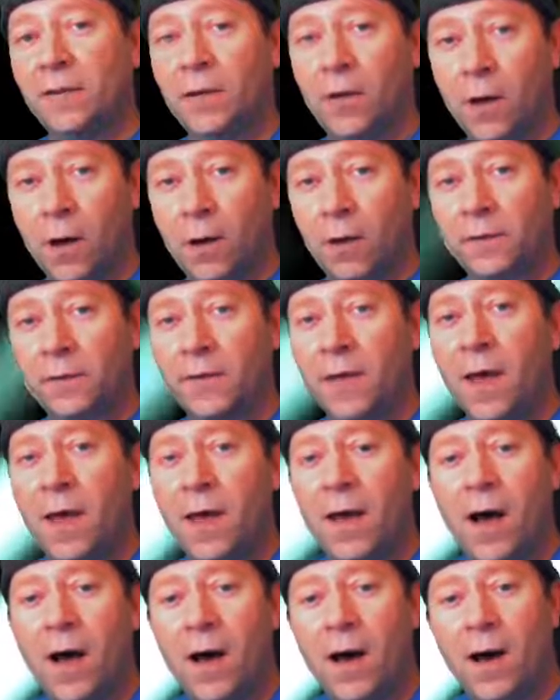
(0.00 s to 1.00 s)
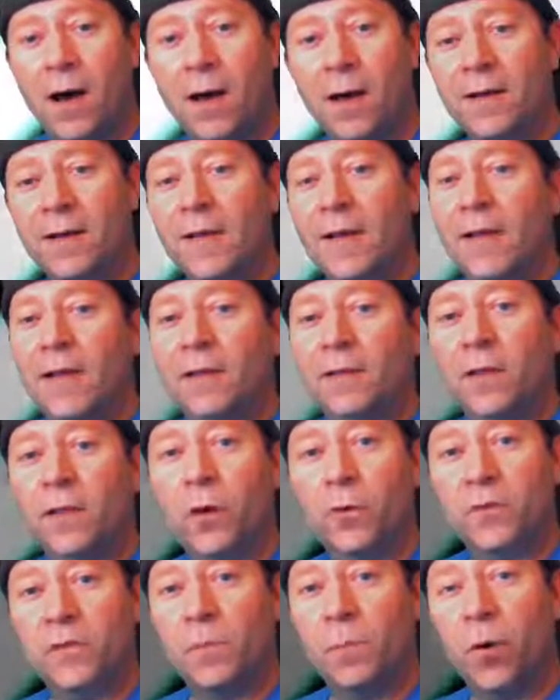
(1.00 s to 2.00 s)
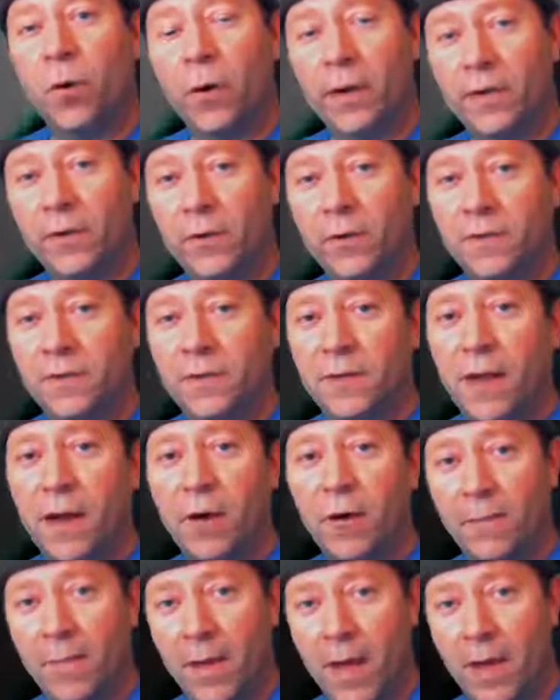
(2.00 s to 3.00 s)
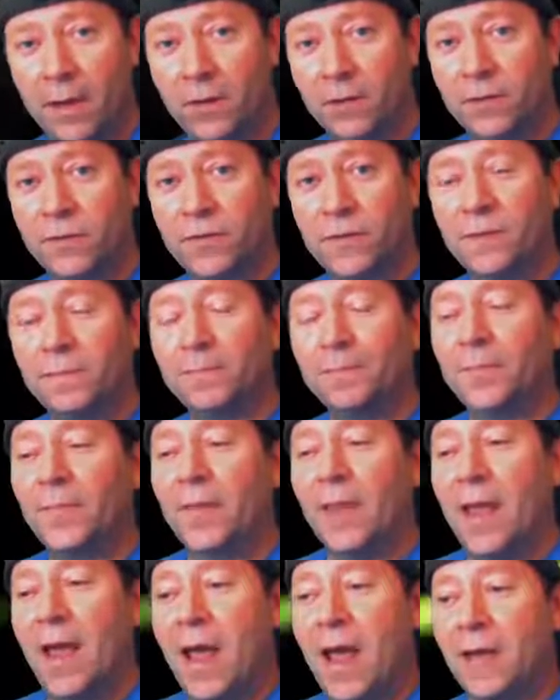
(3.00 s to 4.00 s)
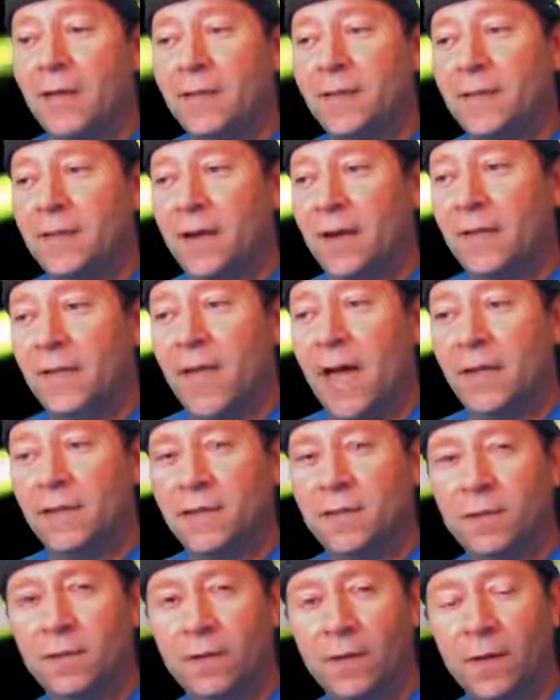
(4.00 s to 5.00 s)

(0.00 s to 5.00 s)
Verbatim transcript: called Los Pollos Hermanos, and that's